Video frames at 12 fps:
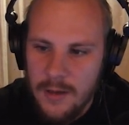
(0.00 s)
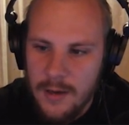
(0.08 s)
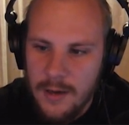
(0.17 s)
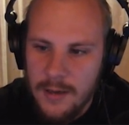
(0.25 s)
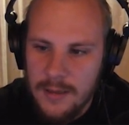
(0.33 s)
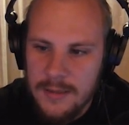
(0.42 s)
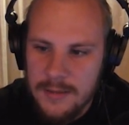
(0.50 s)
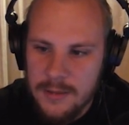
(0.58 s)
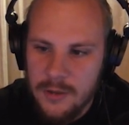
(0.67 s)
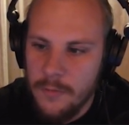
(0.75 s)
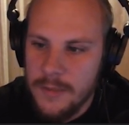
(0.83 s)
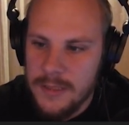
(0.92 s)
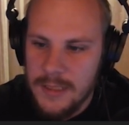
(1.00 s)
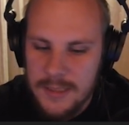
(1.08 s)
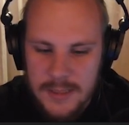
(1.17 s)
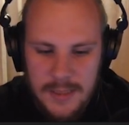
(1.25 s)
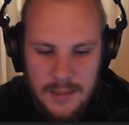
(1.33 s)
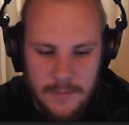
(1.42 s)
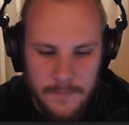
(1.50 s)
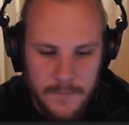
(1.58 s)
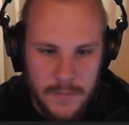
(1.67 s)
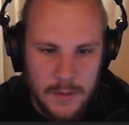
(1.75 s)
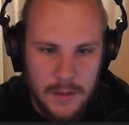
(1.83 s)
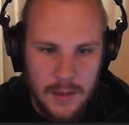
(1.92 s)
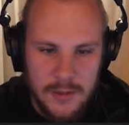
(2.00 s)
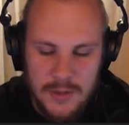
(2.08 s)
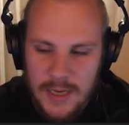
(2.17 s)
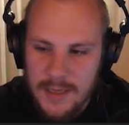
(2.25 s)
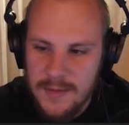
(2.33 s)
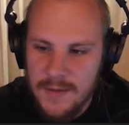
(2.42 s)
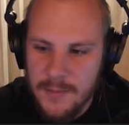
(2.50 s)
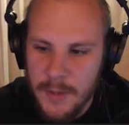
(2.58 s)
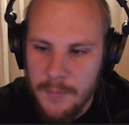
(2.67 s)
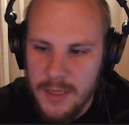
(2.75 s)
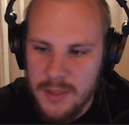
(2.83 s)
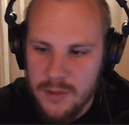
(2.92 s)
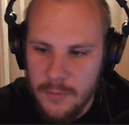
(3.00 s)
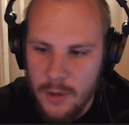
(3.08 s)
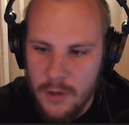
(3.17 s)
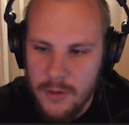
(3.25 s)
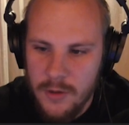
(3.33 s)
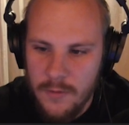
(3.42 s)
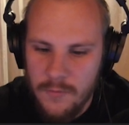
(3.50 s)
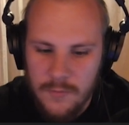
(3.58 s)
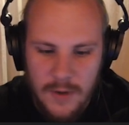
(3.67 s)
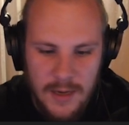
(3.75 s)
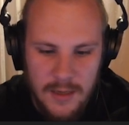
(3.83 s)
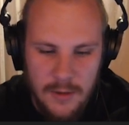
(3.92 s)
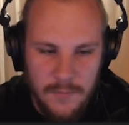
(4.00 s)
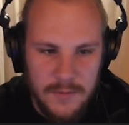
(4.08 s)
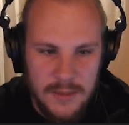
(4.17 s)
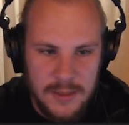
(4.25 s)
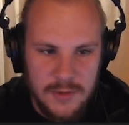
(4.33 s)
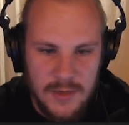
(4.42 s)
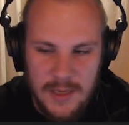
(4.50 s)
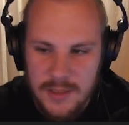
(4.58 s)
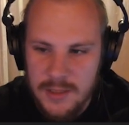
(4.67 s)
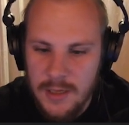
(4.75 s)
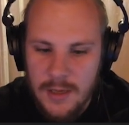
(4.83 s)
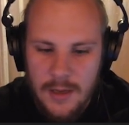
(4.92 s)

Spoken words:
It is always listening. So anytime I play some audio through any of these tracks,